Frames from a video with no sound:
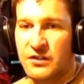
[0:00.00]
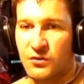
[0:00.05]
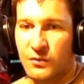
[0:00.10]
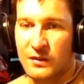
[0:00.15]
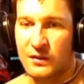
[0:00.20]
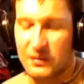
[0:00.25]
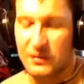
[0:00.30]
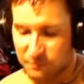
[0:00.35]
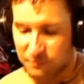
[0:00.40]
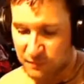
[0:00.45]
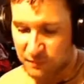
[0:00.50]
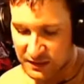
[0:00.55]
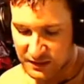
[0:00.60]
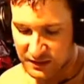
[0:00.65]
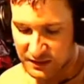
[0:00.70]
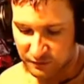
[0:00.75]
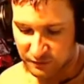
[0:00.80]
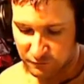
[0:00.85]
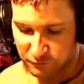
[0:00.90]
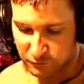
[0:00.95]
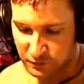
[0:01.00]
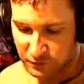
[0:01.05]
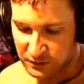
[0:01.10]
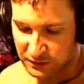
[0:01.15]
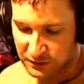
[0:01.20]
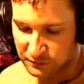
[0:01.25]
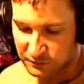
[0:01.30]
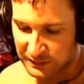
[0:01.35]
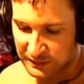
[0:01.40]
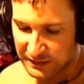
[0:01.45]
so it makes it a
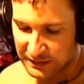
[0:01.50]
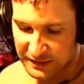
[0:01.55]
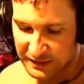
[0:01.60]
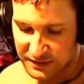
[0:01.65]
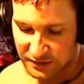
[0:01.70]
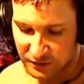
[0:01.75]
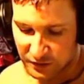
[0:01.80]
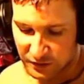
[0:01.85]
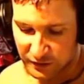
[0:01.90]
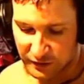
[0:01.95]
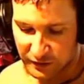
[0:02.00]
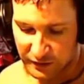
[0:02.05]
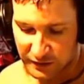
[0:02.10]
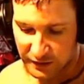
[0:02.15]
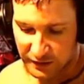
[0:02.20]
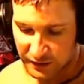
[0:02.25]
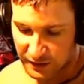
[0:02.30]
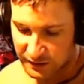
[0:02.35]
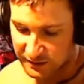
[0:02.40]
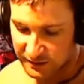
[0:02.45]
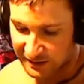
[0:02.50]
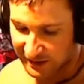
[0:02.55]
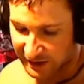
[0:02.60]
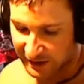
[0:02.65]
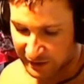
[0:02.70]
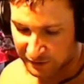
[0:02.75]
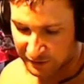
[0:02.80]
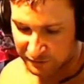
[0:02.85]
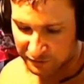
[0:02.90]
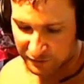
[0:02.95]
really, really nice Solari to
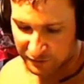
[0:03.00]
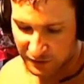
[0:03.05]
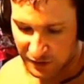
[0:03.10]
have.